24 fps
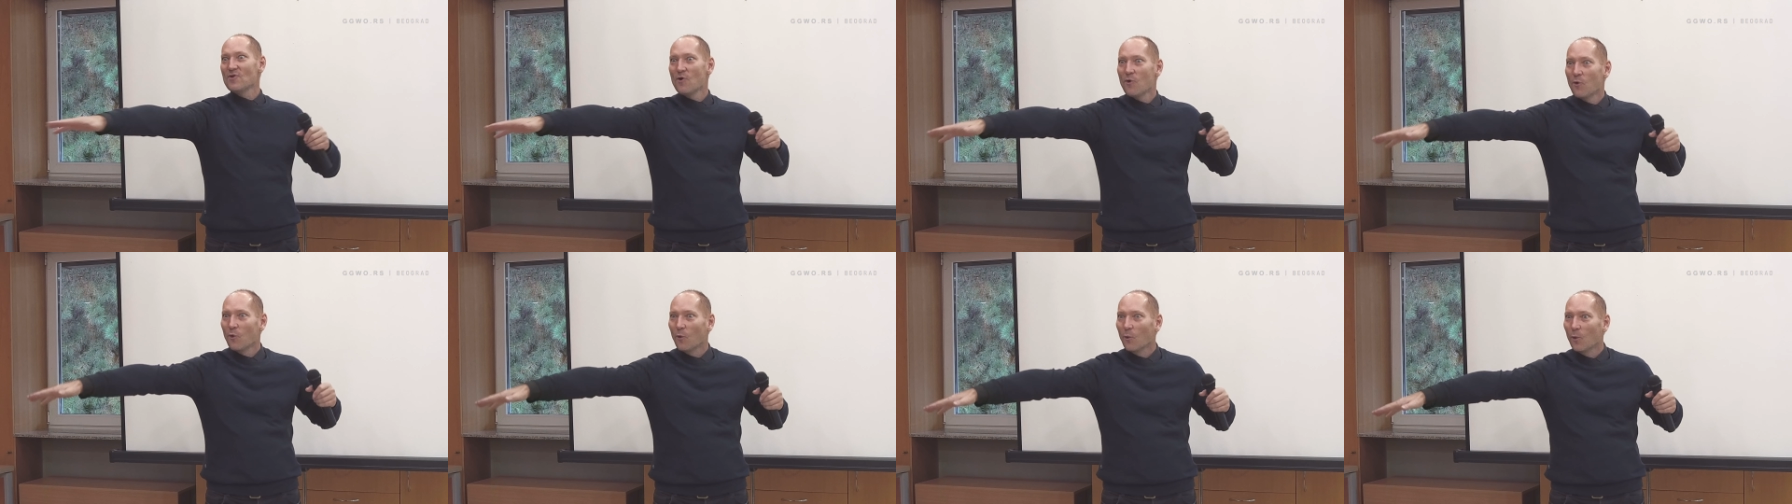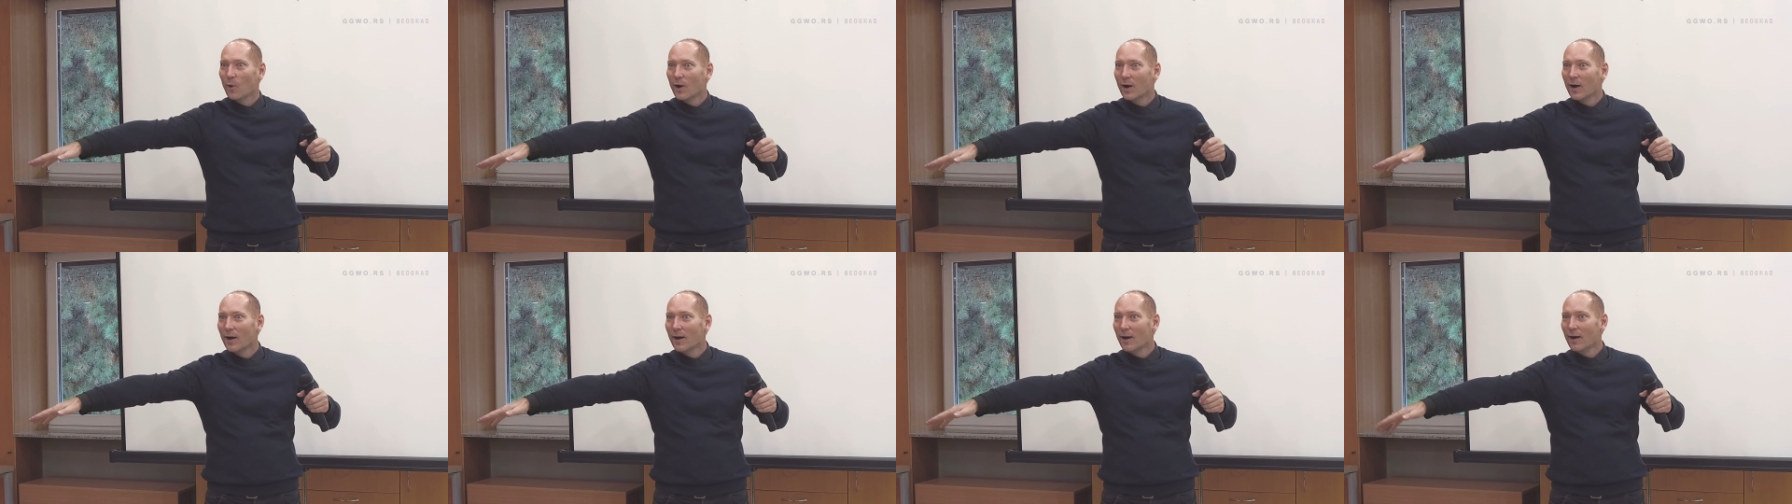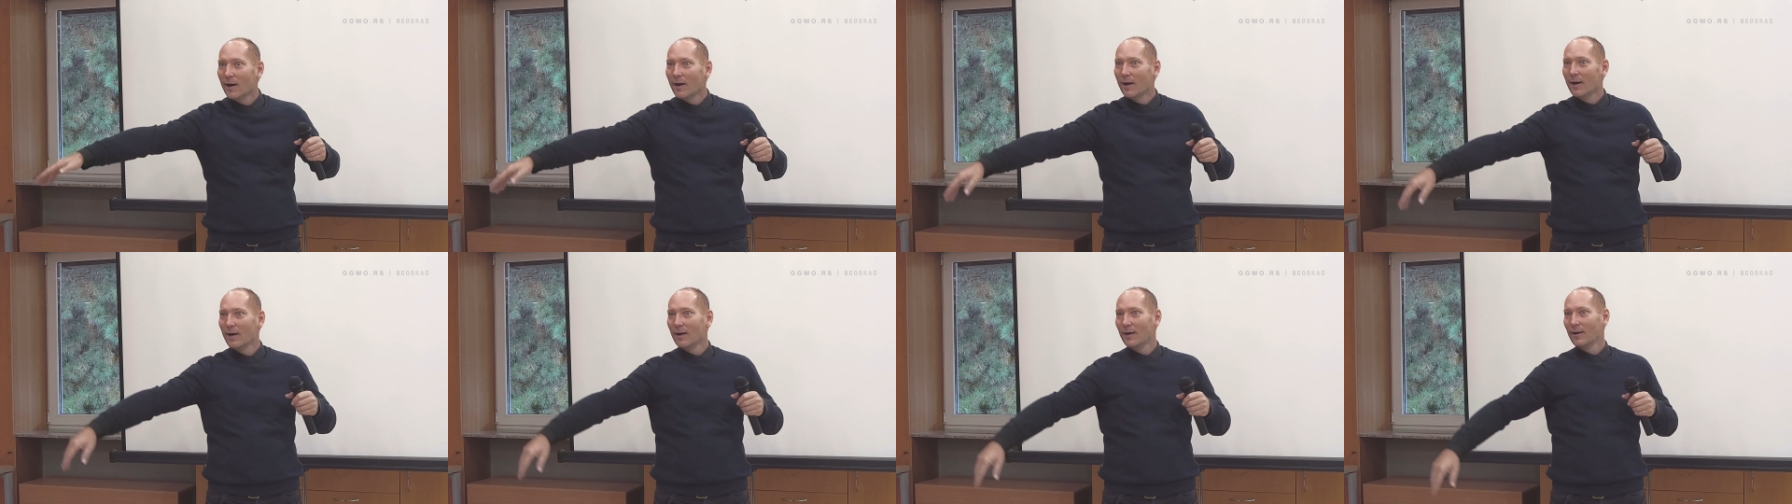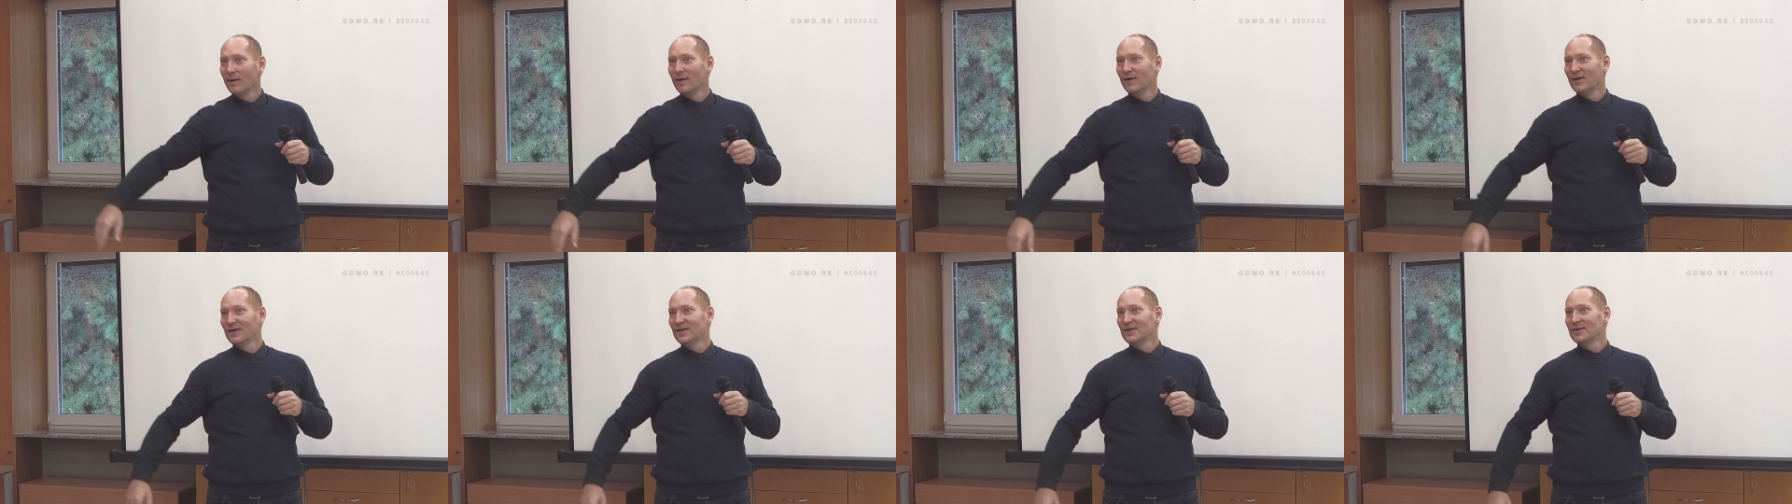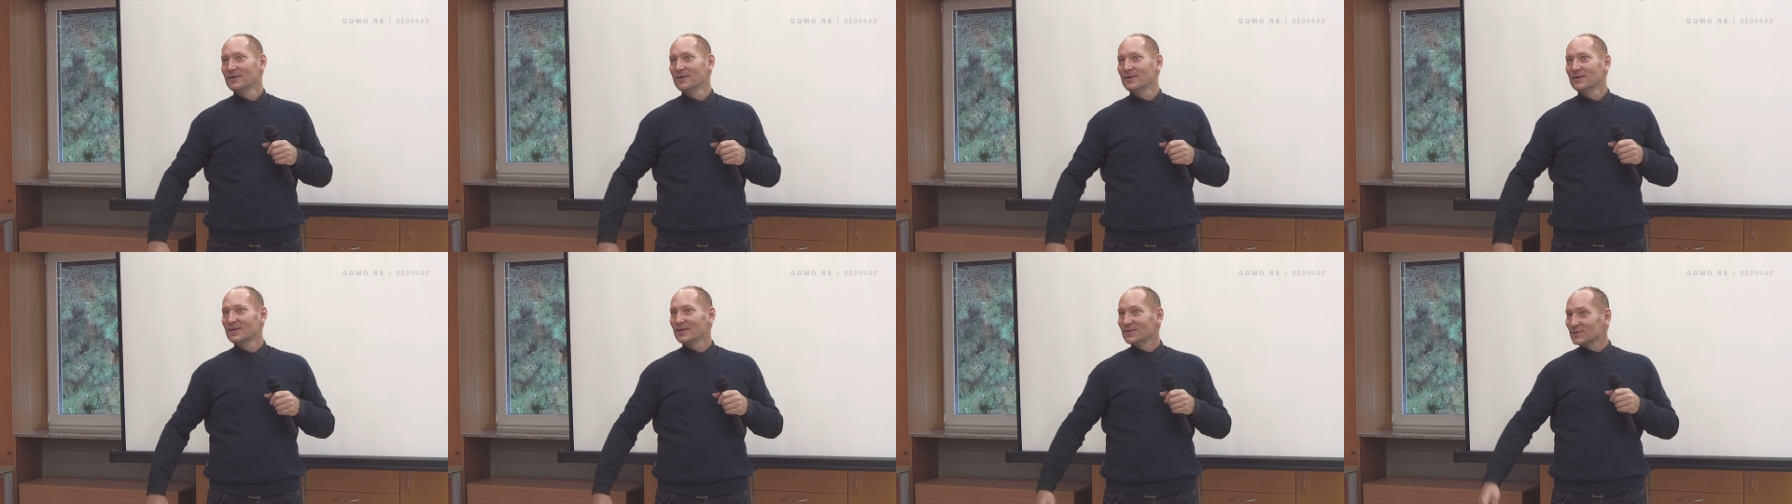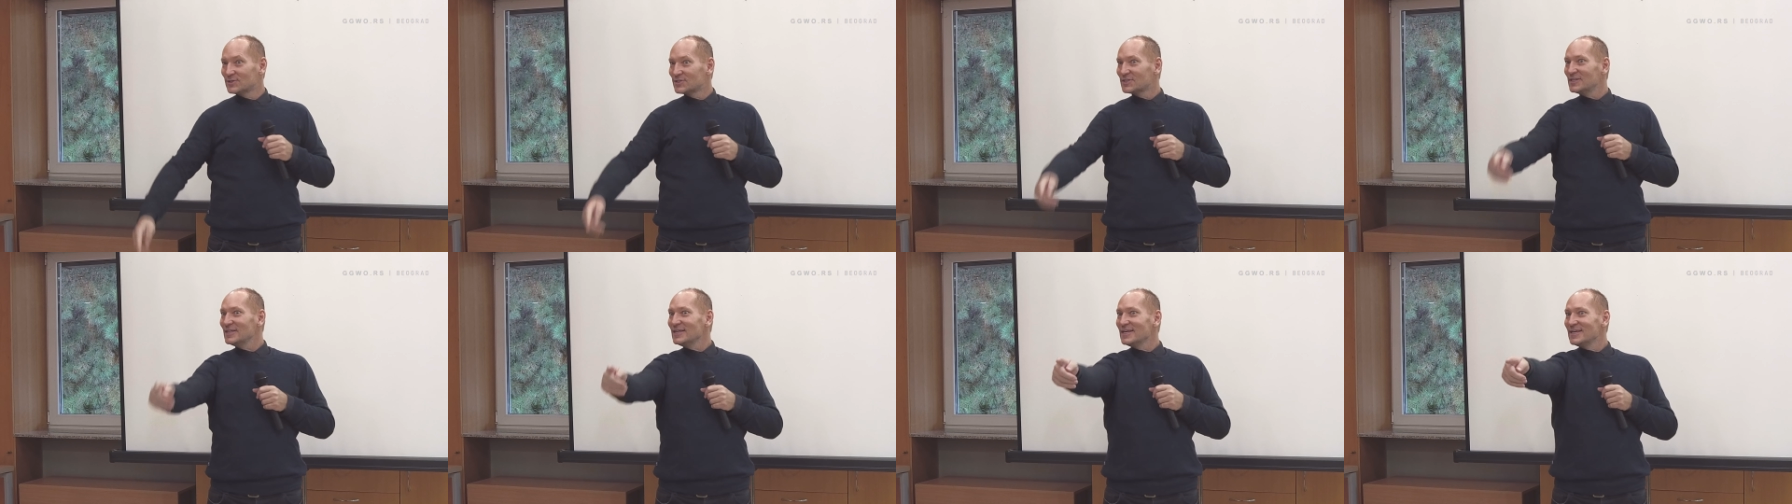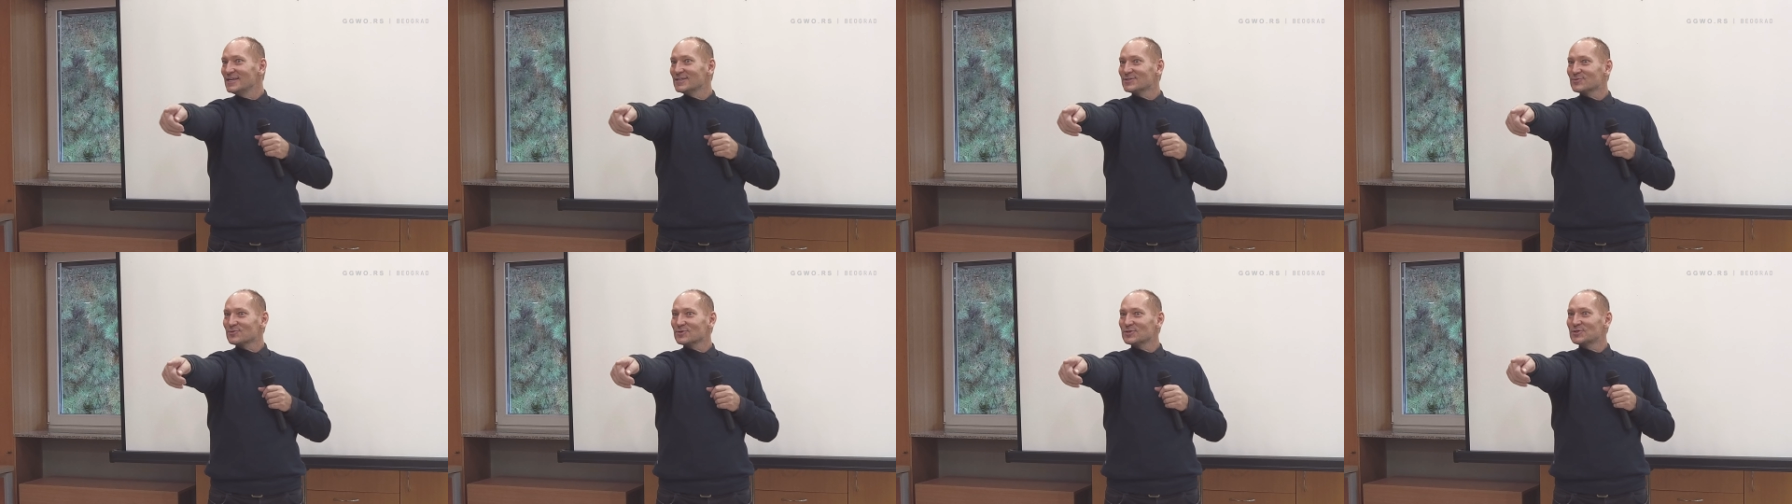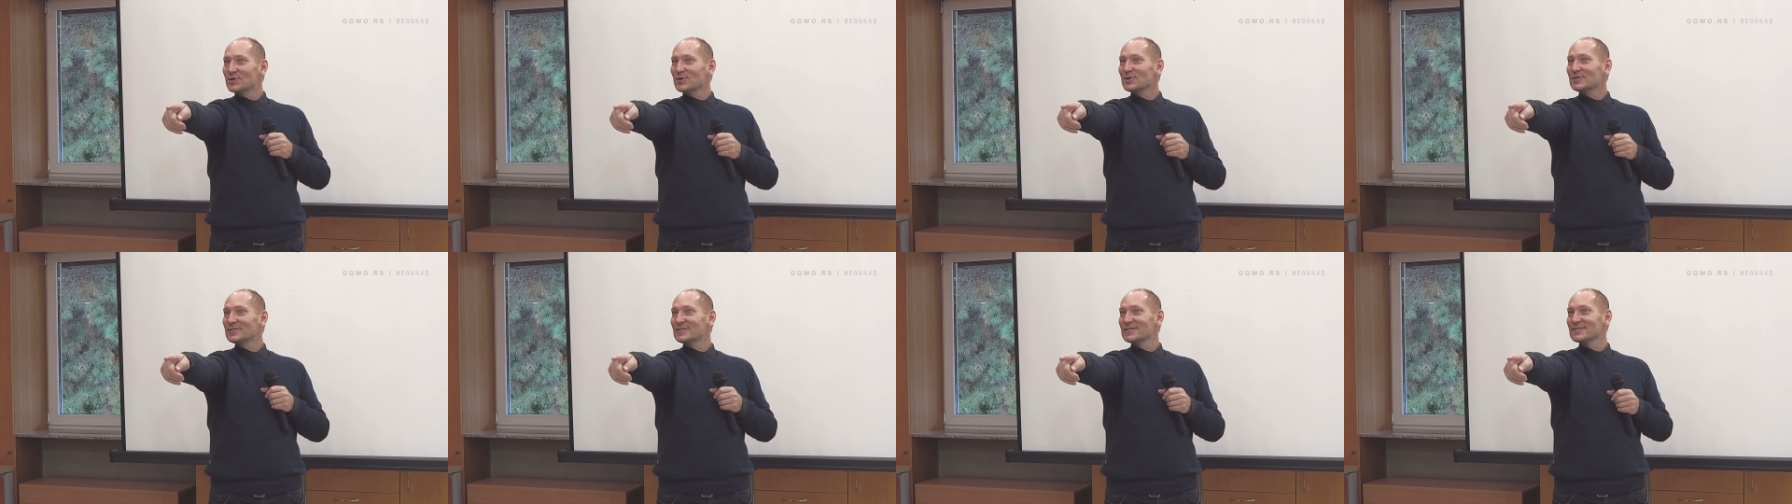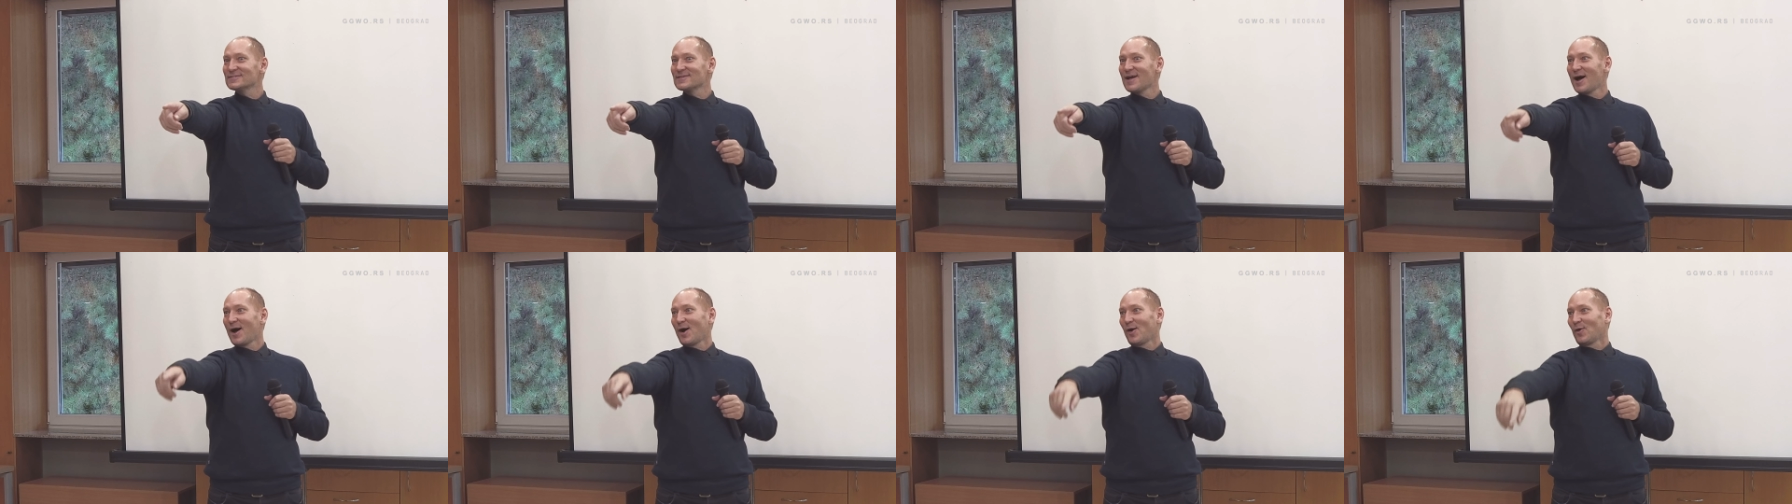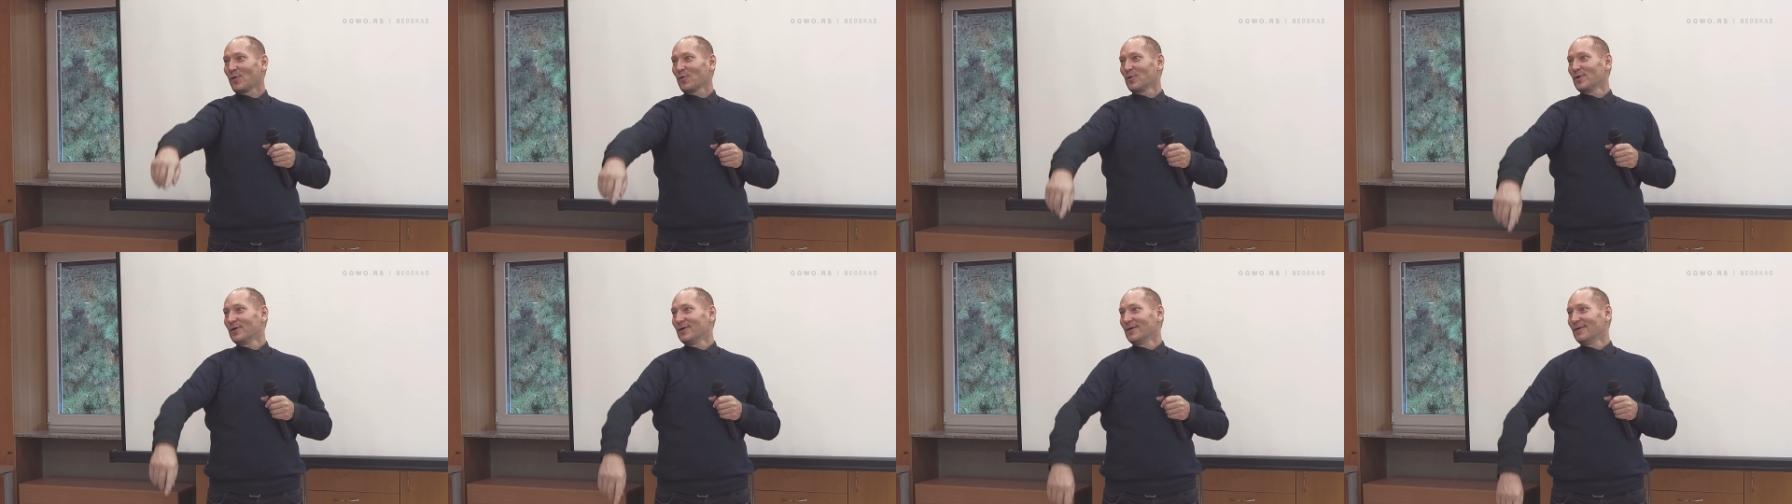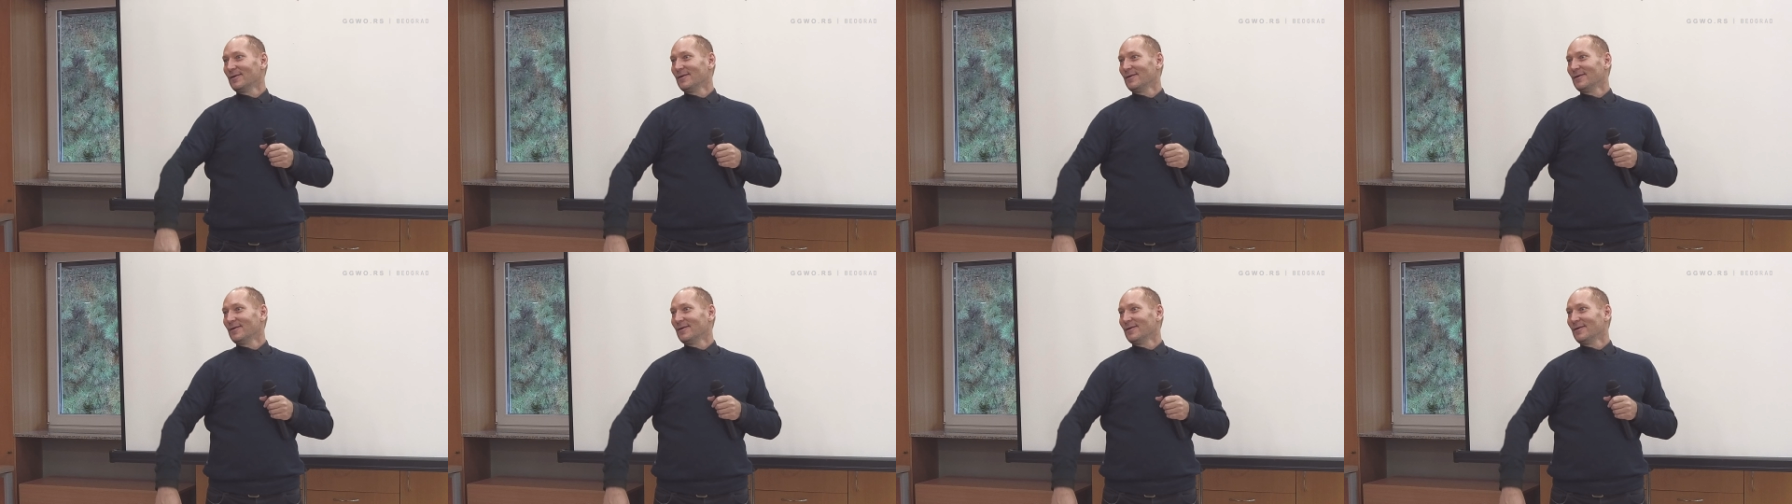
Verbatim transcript: you. You see, he's rejoicing now.